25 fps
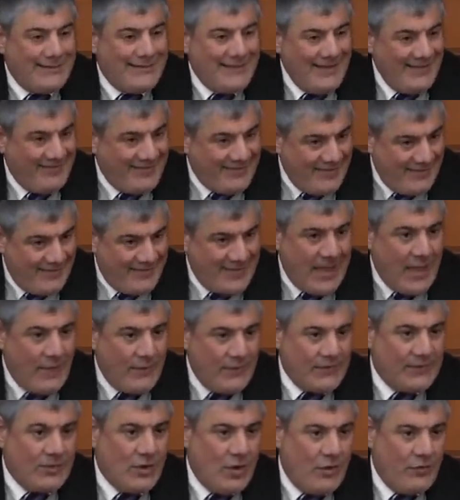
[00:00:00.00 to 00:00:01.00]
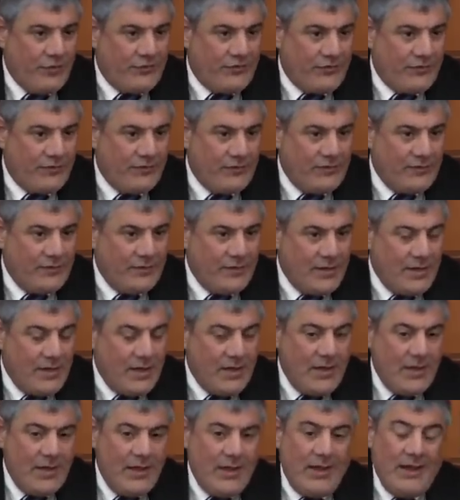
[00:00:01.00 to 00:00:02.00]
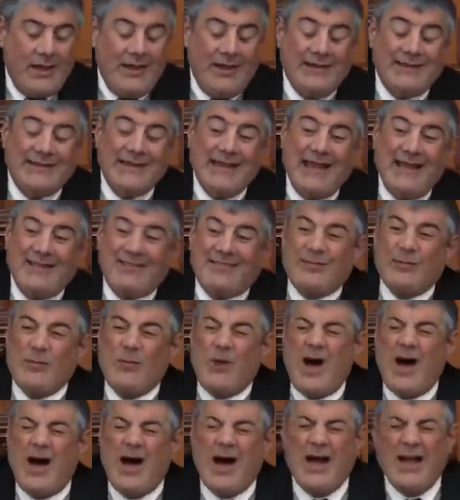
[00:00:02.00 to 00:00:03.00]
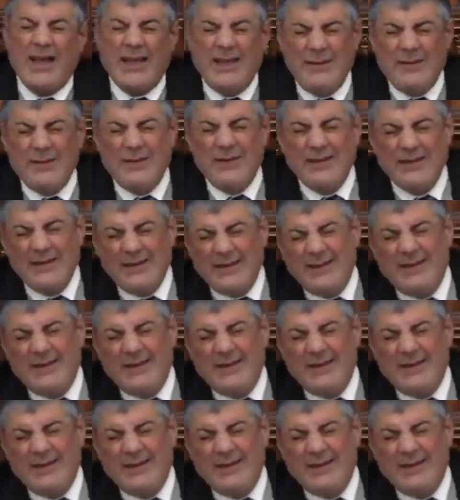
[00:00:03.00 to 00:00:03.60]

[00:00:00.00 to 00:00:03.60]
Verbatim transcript: This is how it goes. That's why